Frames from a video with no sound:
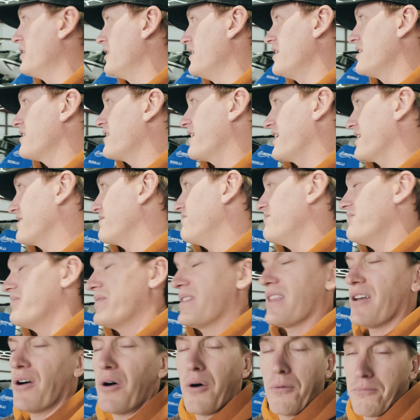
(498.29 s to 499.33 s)
like
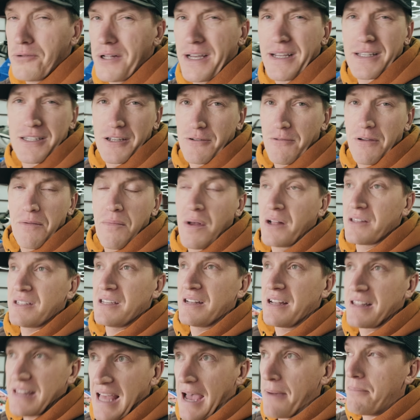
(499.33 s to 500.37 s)
the whole plane's gonna be
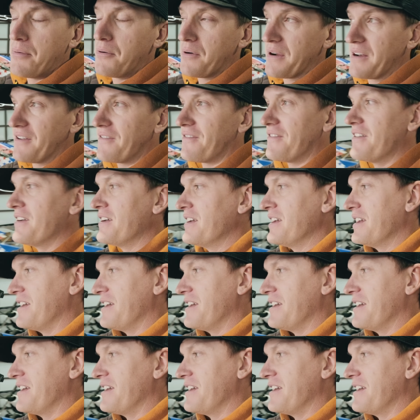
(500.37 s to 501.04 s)
melting at that point if